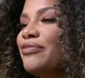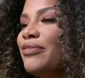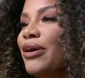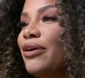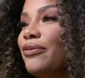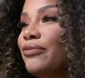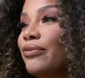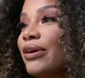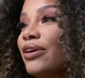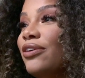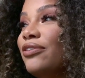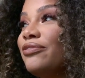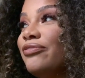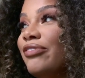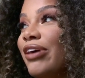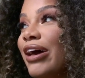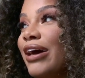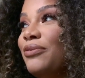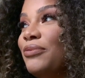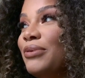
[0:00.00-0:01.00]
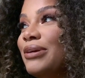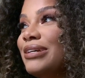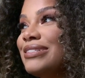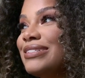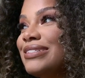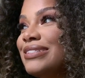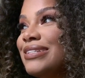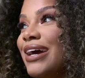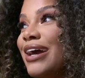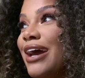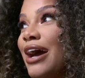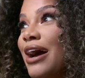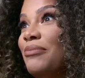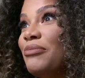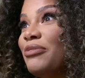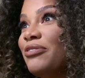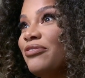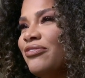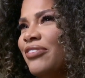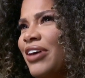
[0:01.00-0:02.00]
a real Fed wouldn't say I'm
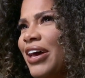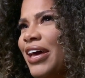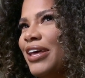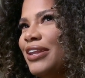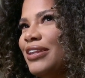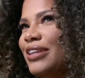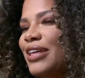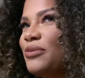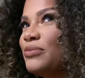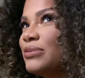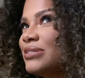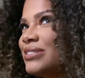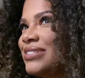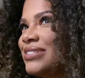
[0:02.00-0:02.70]
a Fed. They would